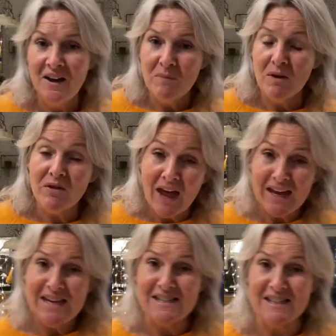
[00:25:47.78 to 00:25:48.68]
But that
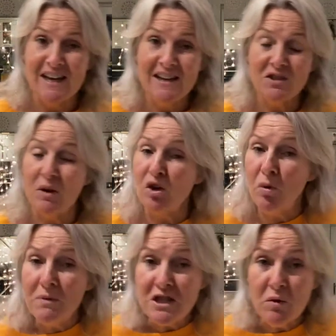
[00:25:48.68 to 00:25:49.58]
is. So it could
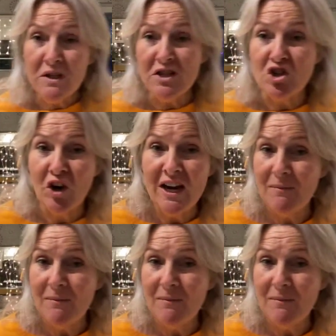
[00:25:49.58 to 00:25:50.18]
be doing your tree.